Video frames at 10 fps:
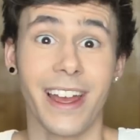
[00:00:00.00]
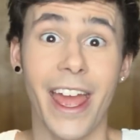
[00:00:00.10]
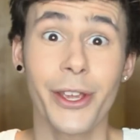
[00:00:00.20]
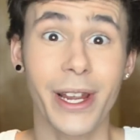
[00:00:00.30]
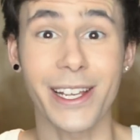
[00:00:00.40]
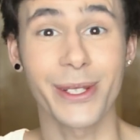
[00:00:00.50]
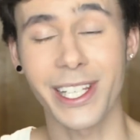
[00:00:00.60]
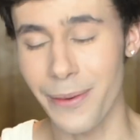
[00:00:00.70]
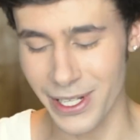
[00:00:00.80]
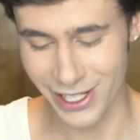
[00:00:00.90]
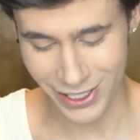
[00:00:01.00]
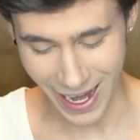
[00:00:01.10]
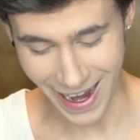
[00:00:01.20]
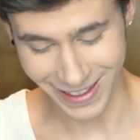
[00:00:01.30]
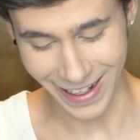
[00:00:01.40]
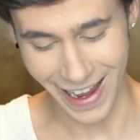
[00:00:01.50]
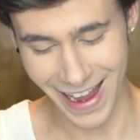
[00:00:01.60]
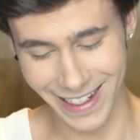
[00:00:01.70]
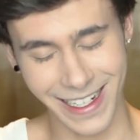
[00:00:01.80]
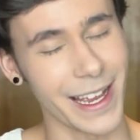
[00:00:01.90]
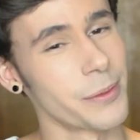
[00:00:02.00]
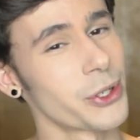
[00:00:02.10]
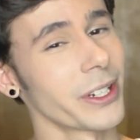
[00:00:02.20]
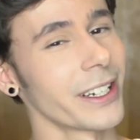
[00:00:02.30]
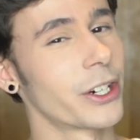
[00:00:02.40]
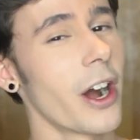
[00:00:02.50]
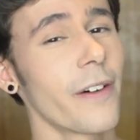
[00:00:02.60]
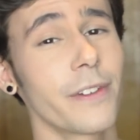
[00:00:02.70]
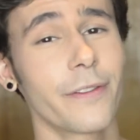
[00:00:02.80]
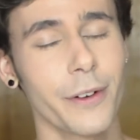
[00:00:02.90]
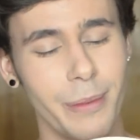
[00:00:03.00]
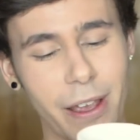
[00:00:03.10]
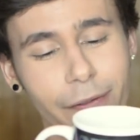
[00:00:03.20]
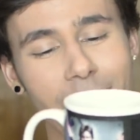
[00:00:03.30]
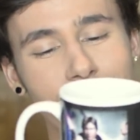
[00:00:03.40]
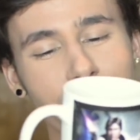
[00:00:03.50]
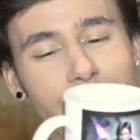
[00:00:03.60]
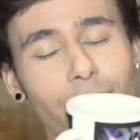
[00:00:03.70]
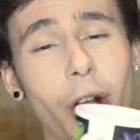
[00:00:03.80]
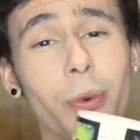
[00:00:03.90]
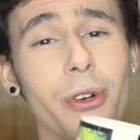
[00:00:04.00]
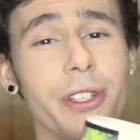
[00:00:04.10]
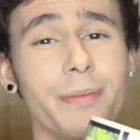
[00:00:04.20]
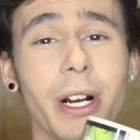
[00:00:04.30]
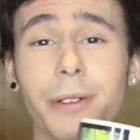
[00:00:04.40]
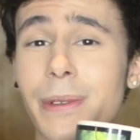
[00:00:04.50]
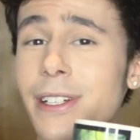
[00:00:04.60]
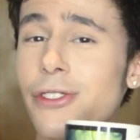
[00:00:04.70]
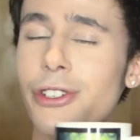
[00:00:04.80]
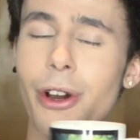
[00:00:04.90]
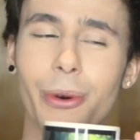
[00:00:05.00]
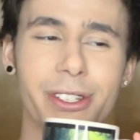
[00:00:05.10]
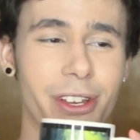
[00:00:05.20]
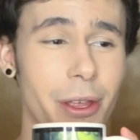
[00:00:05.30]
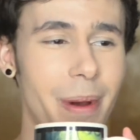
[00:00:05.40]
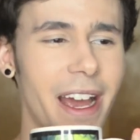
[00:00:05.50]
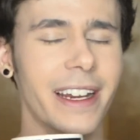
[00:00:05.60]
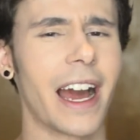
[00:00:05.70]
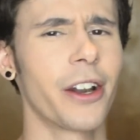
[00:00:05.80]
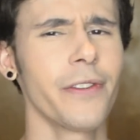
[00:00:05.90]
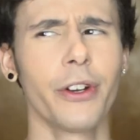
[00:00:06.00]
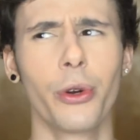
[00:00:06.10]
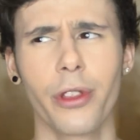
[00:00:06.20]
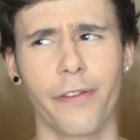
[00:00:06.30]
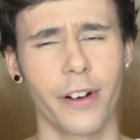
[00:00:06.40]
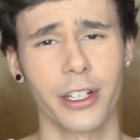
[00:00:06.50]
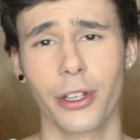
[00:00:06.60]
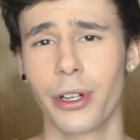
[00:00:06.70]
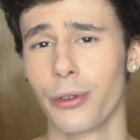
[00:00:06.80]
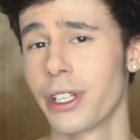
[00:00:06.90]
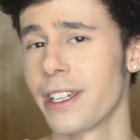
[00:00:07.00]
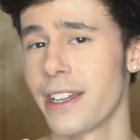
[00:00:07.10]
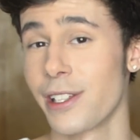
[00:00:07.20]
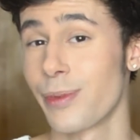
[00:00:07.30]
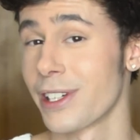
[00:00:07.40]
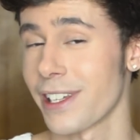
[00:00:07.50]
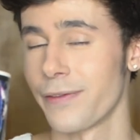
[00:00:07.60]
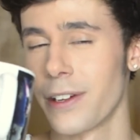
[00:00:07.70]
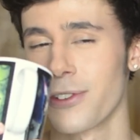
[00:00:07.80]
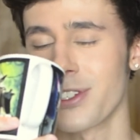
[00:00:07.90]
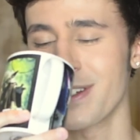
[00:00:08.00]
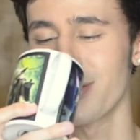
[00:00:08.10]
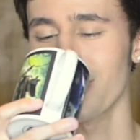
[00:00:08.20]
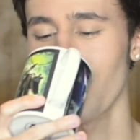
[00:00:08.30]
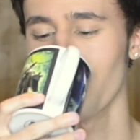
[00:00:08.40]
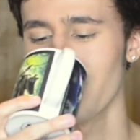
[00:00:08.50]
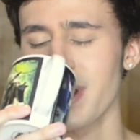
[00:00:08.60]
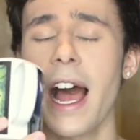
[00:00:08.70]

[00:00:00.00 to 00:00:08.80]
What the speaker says: Hey you guys, what's up? It's Jack, and I'm drinking coffee from my favorite Star Wars mug because Yoda's on the back. I don't even know who the fuck Yoda really is because I've never seen Star Wars.